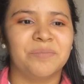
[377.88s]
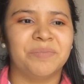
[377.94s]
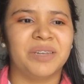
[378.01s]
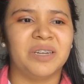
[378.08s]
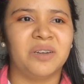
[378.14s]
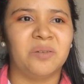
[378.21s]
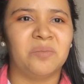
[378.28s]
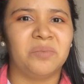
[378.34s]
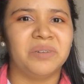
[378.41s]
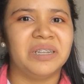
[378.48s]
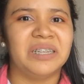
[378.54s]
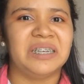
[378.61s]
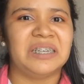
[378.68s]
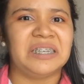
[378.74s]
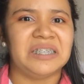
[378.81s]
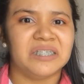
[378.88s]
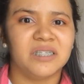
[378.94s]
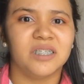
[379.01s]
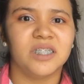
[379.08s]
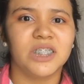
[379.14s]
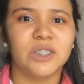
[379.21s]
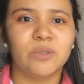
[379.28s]
and it's really
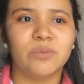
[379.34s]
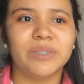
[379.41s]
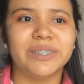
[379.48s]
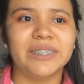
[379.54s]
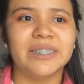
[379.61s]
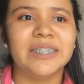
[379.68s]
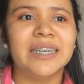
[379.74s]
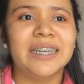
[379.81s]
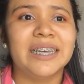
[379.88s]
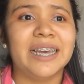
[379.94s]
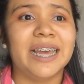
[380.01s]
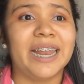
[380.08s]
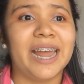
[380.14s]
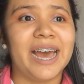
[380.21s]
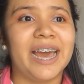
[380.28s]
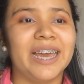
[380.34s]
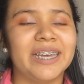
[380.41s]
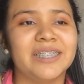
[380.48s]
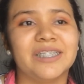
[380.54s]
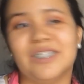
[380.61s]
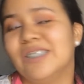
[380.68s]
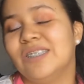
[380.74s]
easy to read. And I
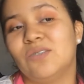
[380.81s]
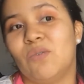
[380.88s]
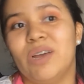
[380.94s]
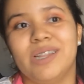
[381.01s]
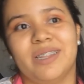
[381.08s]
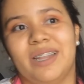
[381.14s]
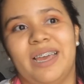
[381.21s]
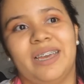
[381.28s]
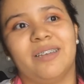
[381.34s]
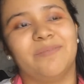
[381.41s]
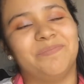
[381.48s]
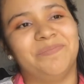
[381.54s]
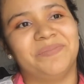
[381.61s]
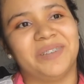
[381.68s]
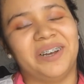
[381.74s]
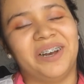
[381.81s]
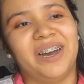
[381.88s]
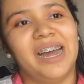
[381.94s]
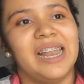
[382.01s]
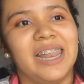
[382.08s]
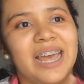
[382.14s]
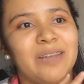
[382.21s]
just went like,
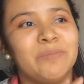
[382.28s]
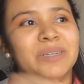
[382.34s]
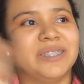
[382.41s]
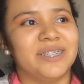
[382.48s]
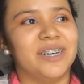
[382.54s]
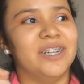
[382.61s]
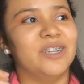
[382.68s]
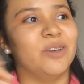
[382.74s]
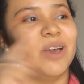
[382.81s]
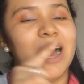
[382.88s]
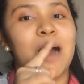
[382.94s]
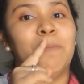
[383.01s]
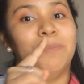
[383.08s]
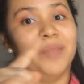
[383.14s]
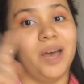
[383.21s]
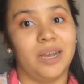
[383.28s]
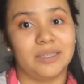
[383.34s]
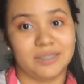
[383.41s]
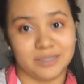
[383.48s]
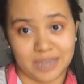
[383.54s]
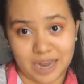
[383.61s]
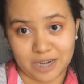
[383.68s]
let me tell you, I'm not
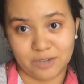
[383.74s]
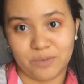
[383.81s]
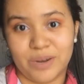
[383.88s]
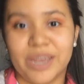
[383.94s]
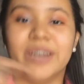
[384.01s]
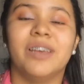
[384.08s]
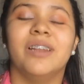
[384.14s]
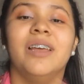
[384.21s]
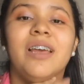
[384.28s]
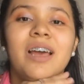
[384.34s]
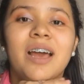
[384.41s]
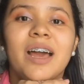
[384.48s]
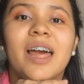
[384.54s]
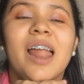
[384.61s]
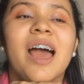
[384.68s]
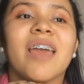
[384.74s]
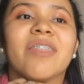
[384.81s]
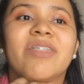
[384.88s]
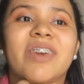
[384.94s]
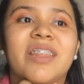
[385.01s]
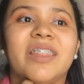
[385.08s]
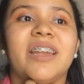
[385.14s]
exaggerating. I
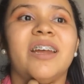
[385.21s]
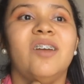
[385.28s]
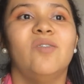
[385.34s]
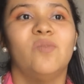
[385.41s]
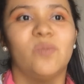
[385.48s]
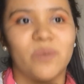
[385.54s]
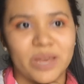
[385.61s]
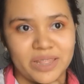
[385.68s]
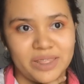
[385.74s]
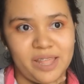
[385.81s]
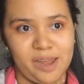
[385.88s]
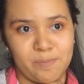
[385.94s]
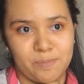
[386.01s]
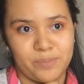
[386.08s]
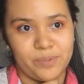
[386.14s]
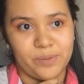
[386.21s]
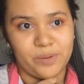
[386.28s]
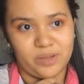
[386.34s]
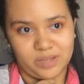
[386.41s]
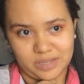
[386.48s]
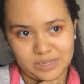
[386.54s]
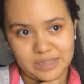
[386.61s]
think that I read that
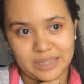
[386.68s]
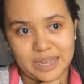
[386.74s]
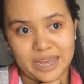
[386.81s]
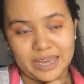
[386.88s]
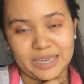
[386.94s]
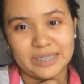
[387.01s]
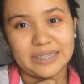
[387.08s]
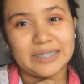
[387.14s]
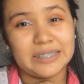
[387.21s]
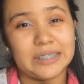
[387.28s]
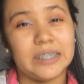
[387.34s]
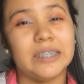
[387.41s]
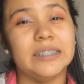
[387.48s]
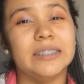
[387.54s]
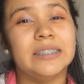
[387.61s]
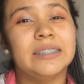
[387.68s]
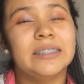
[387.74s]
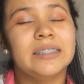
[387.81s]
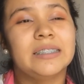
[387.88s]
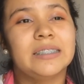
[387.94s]
book like on